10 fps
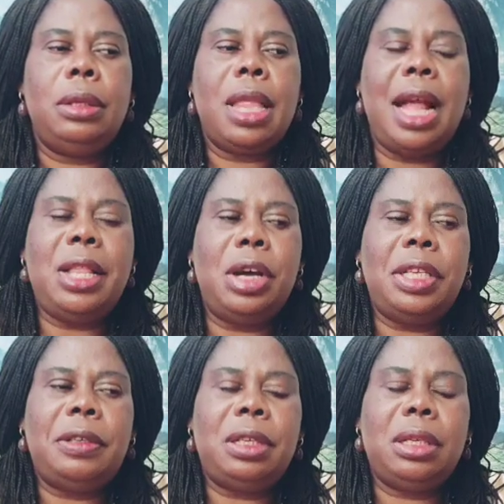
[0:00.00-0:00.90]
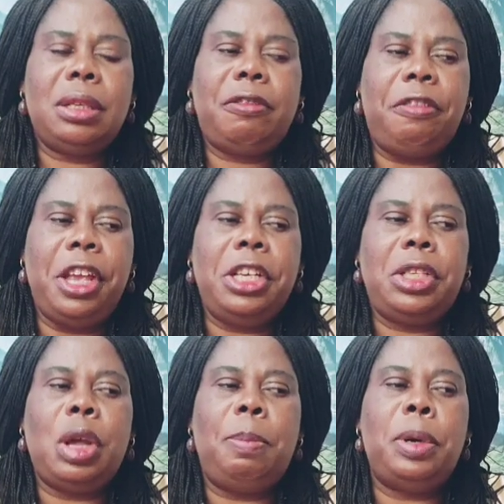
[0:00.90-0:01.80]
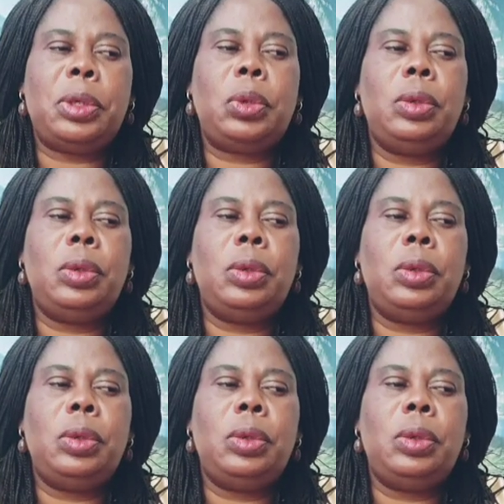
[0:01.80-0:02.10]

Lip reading: that those fish supposed